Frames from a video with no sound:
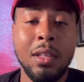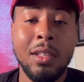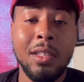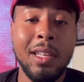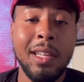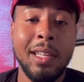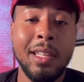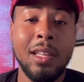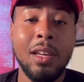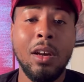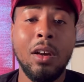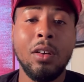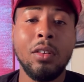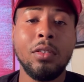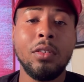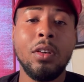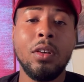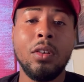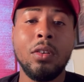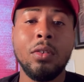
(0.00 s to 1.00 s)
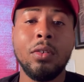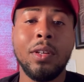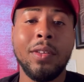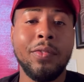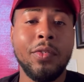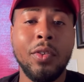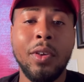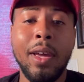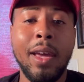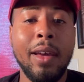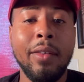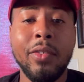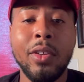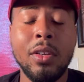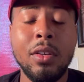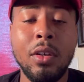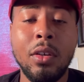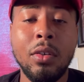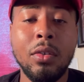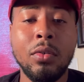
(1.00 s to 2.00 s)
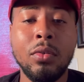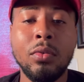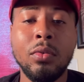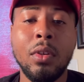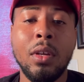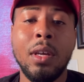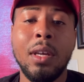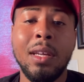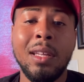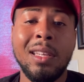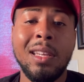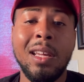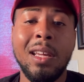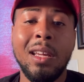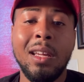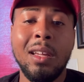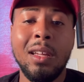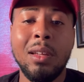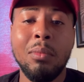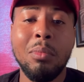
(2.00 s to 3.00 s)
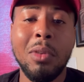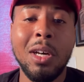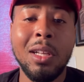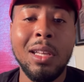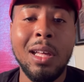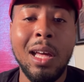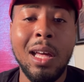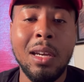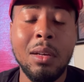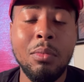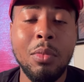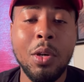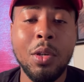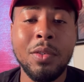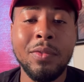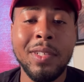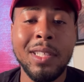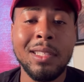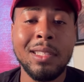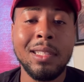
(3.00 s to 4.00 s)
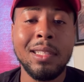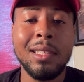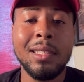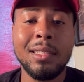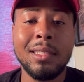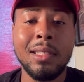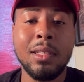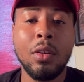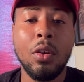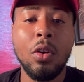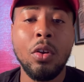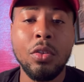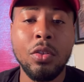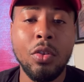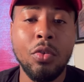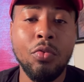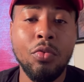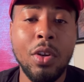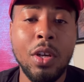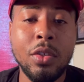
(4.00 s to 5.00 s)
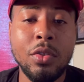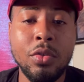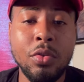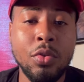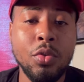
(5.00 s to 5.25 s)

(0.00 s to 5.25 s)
Now y'all know, if you haven't known, that Mullen Automotive gets listed on the Russell